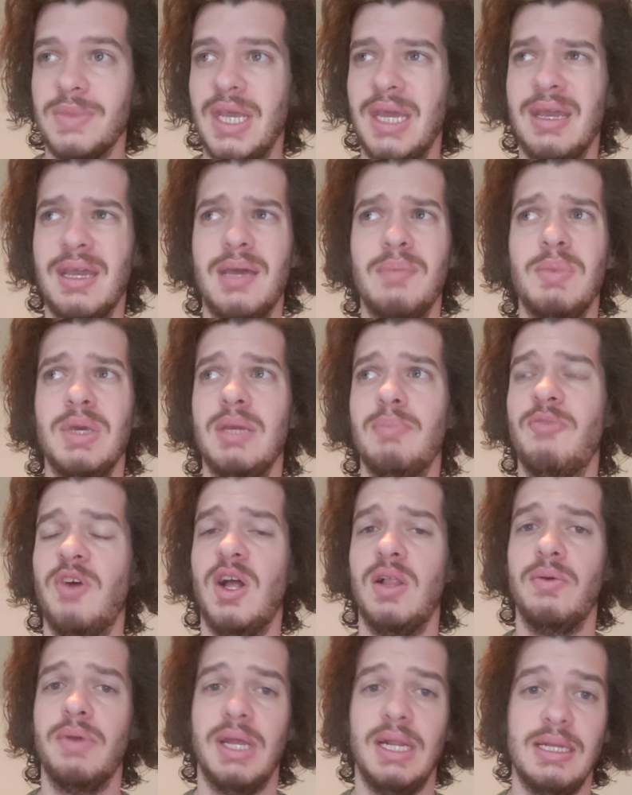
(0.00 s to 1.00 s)
It can be
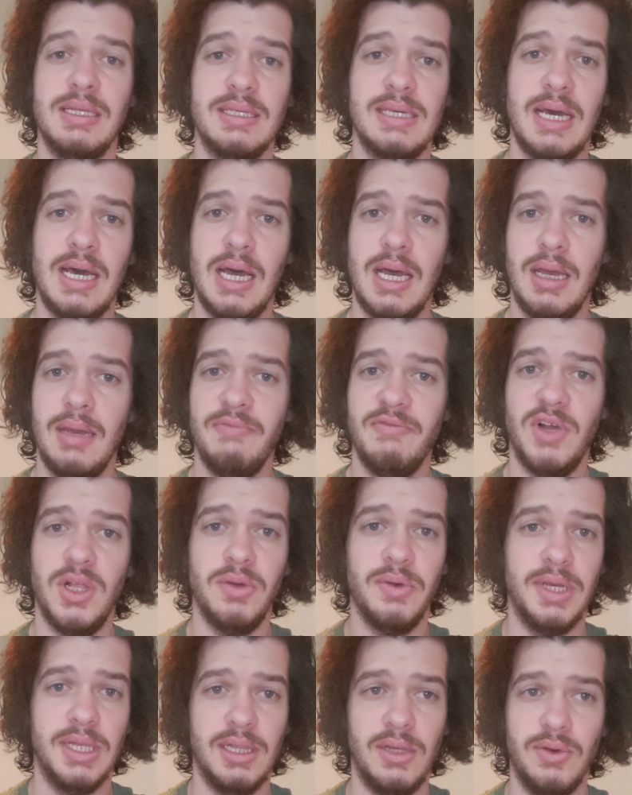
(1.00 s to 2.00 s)
following it in time,
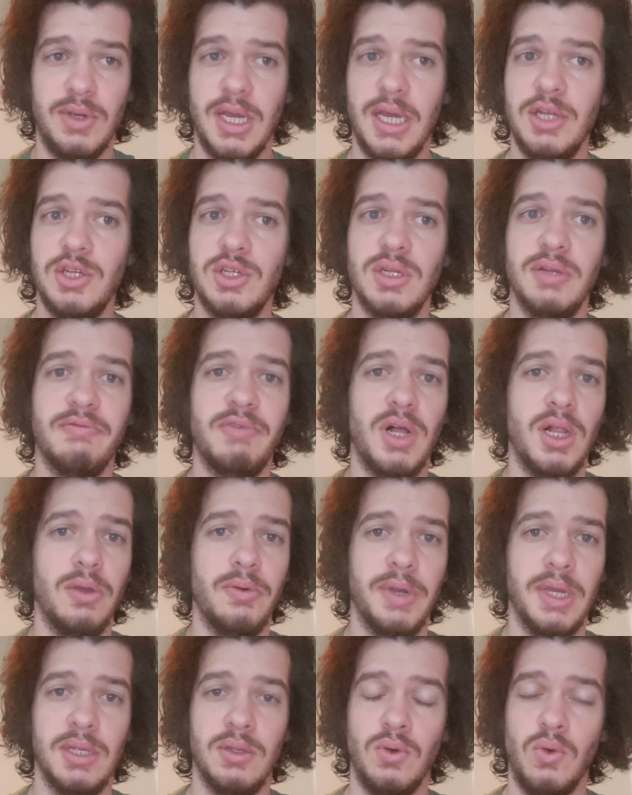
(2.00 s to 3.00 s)
following it in location,
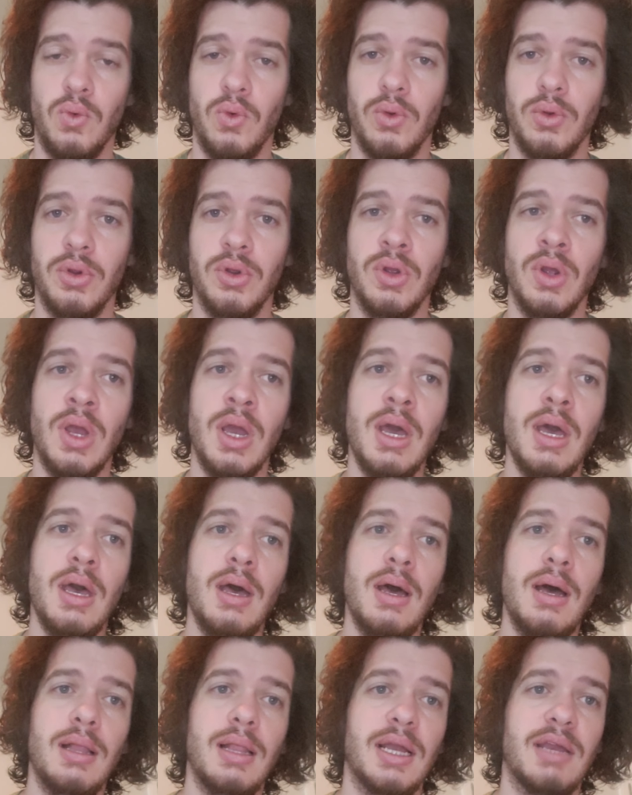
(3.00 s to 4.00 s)
following it in order.
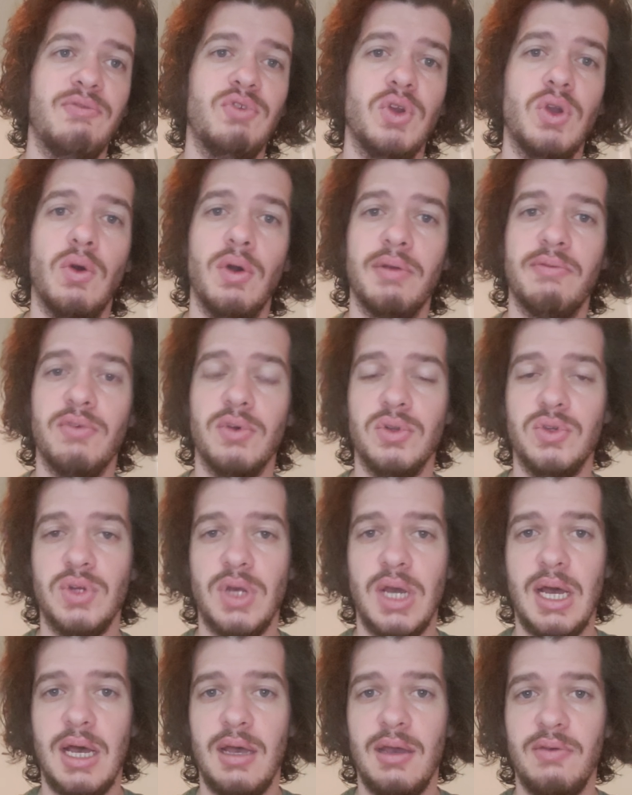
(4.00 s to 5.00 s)
Like if you're going for a
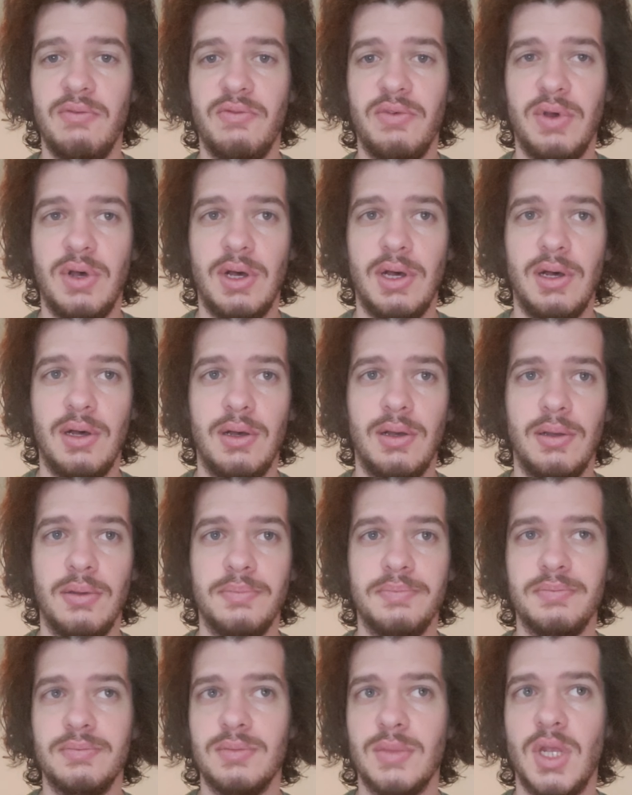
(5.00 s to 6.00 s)
drive
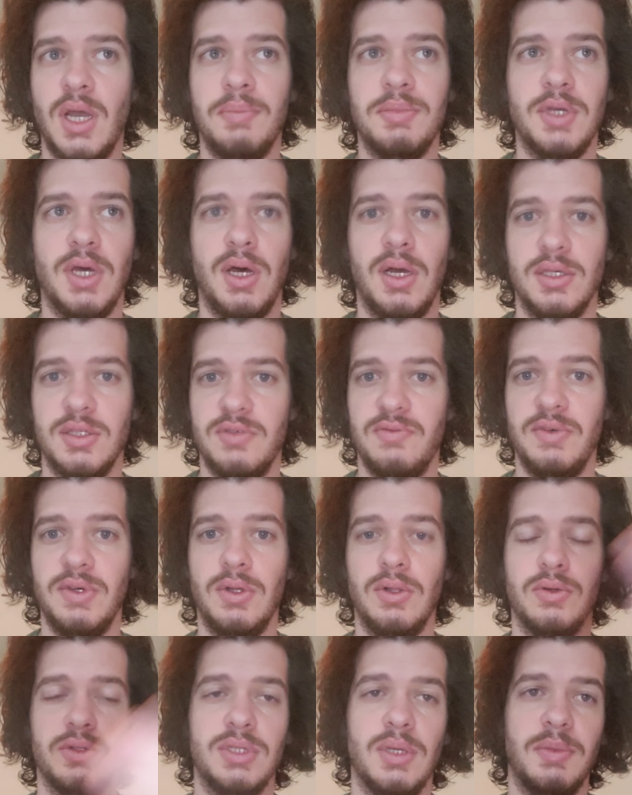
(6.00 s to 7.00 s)
up to
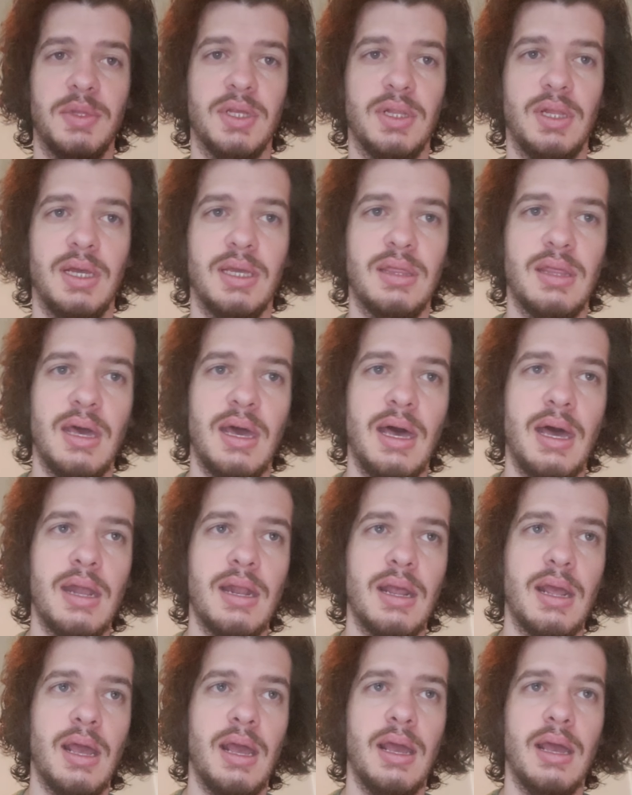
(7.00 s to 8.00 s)
Huntsville or something like
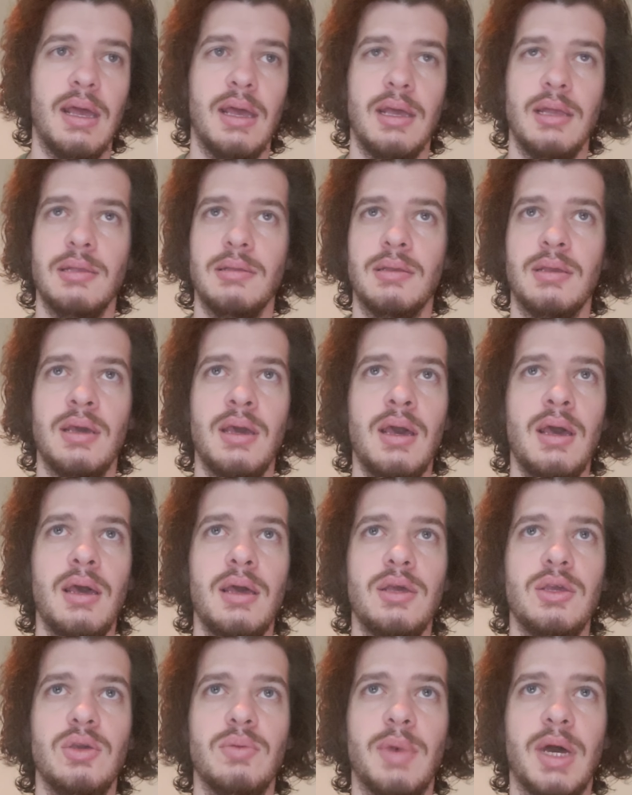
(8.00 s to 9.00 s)
that, and
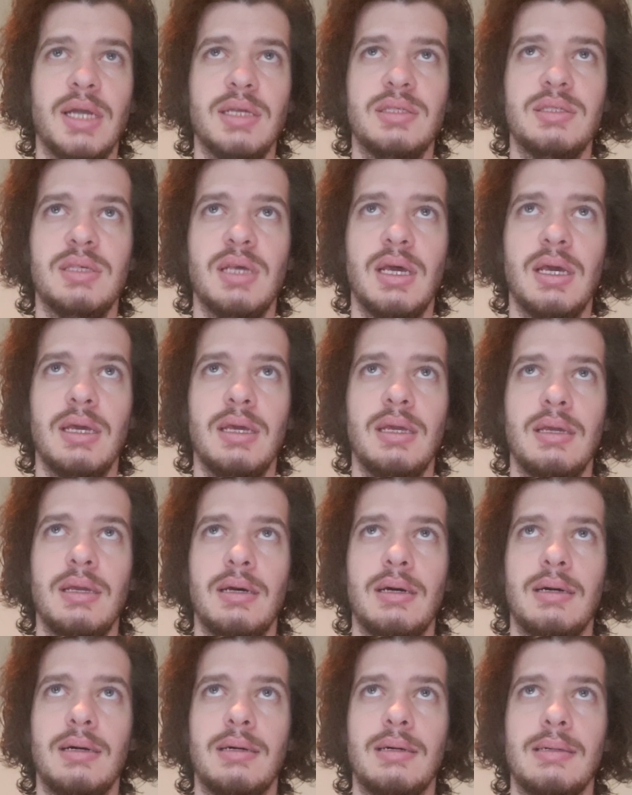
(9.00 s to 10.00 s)
you might say
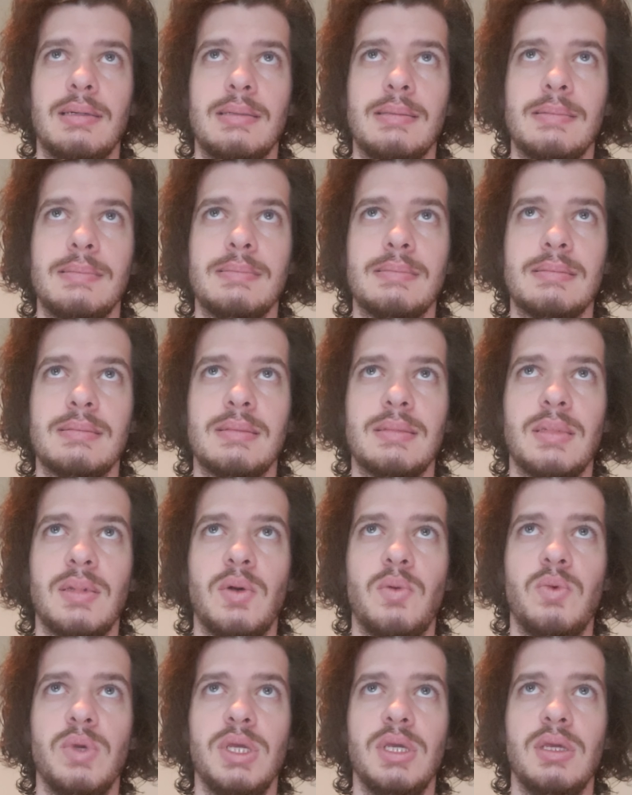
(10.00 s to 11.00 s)

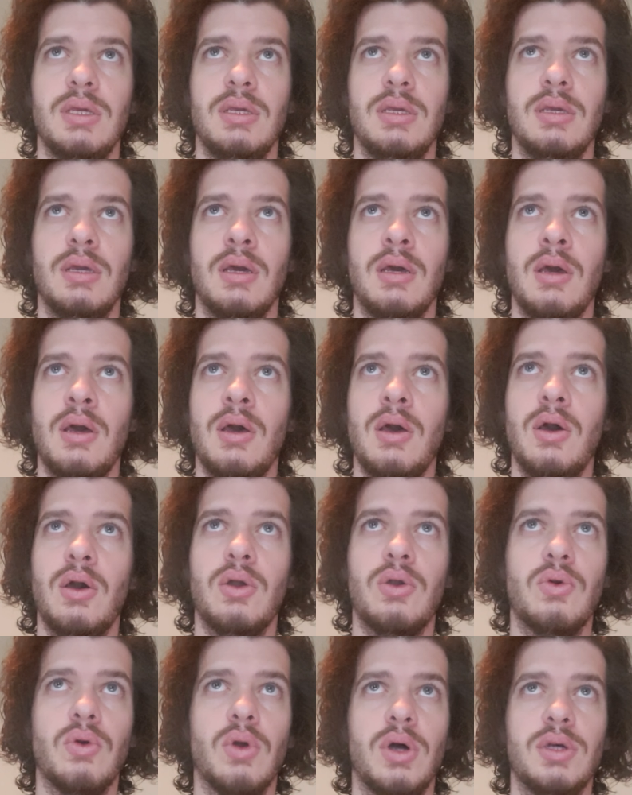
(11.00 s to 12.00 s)
we
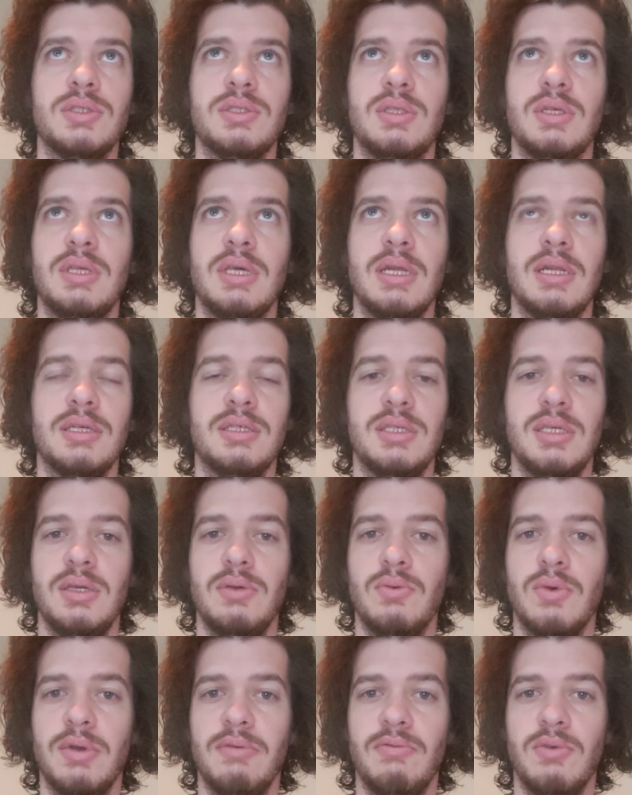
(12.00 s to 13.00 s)
crossed the Tennessee
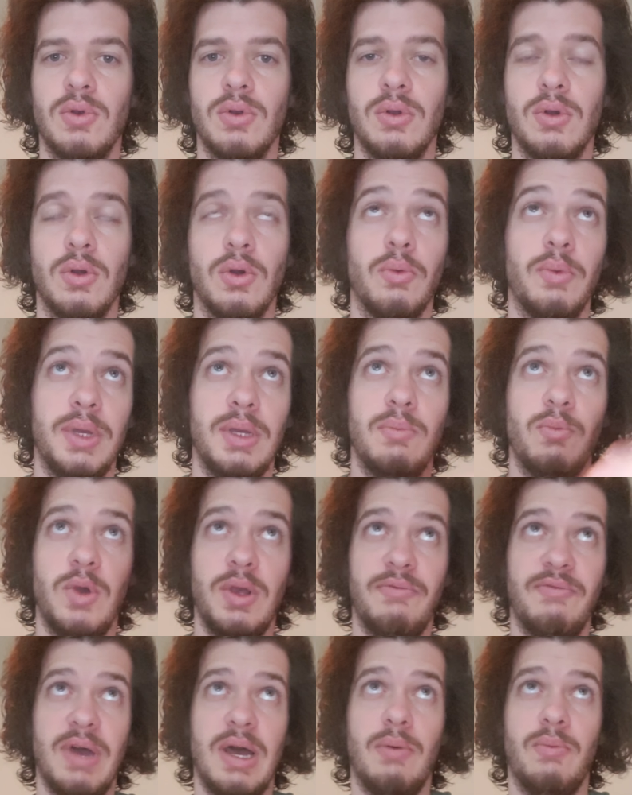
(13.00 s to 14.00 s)
River, or
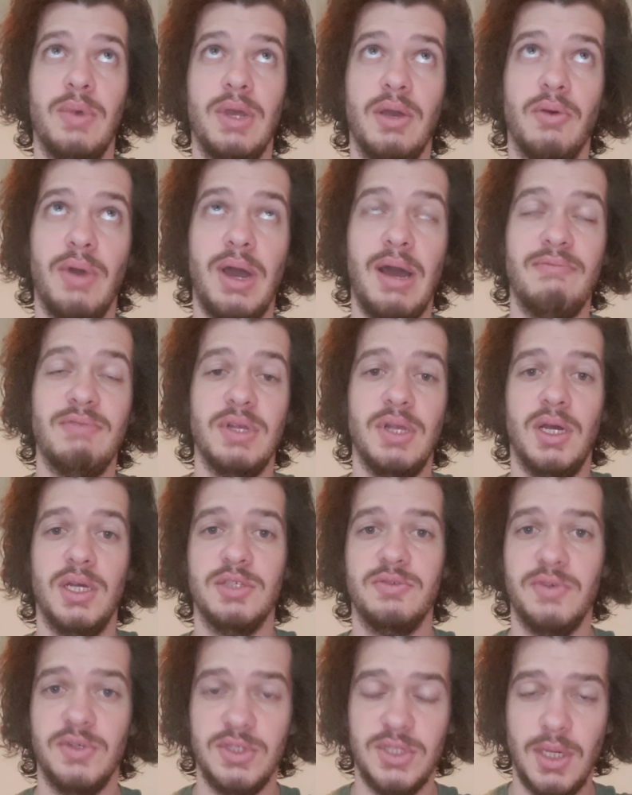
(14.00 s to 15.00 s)
we arrived in
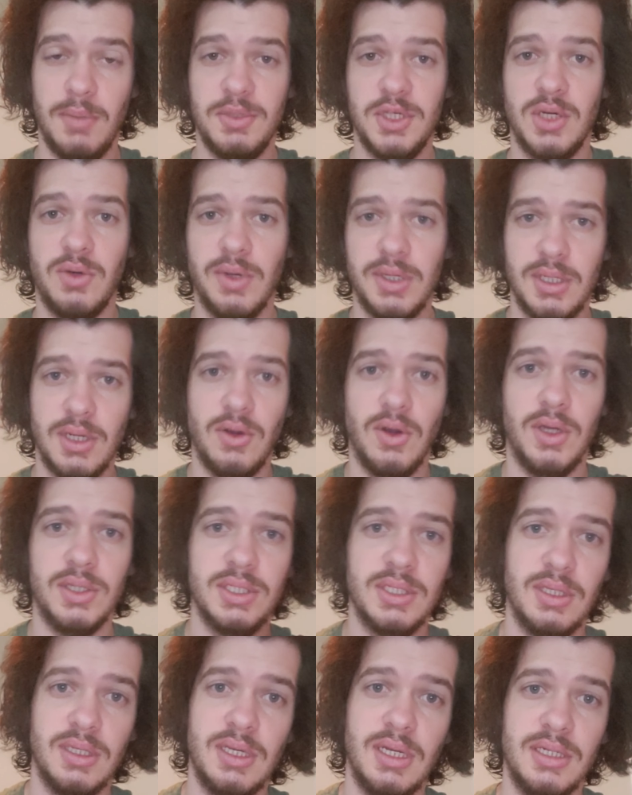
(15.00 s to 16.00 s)
Huntsville subsequent to
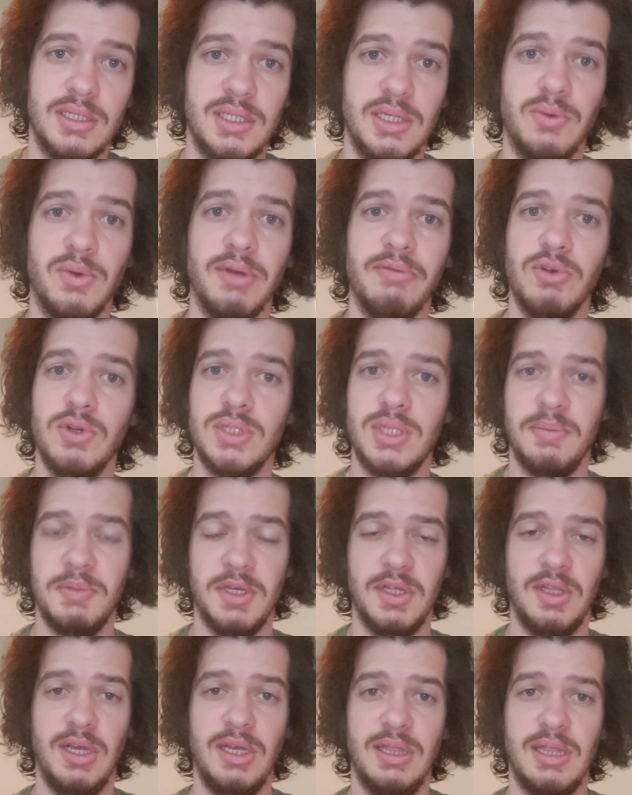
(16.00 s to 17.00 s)
crossing the Tennessee River,
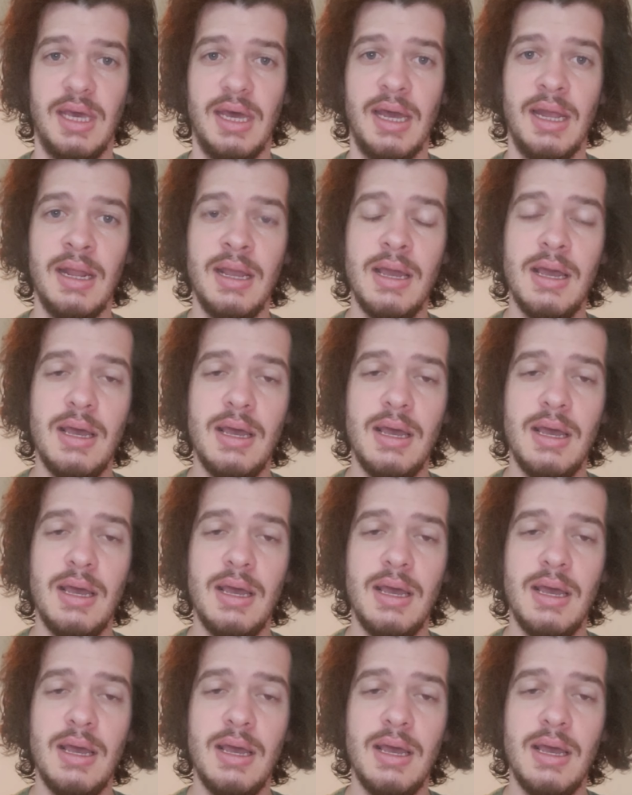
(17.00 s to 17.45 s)
something like that.